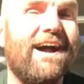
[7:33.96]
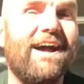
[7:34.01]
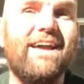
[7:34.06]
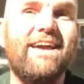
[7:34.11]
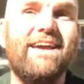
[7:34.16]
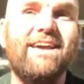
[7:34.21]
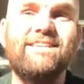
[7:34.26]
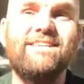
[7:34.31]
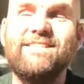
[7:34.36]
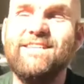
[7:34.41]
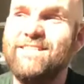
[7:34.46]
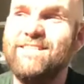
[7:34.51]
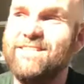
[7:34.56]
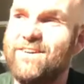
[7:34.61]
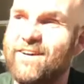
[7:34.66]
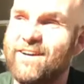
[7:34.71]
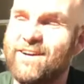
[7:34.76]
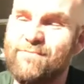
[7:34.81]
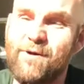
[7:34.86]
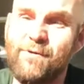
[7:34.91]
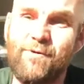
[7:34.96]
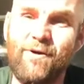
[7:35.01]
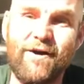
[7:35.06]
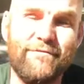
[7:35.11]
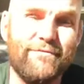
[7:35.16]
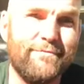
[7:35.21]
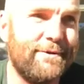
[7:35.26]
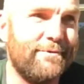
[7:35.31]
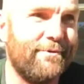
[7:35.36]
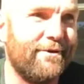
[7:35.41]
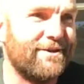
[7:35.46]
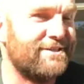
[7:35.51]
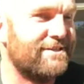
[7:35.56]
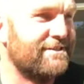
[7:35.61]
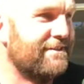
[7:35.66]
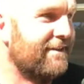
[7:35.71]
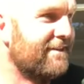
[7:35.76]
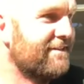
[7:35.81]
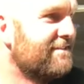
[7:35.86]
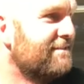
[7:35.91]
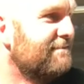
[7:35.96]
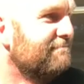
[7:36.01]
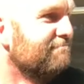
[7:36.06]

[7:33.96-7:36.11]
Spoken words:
Easy, Tiger. My wife will be watching this.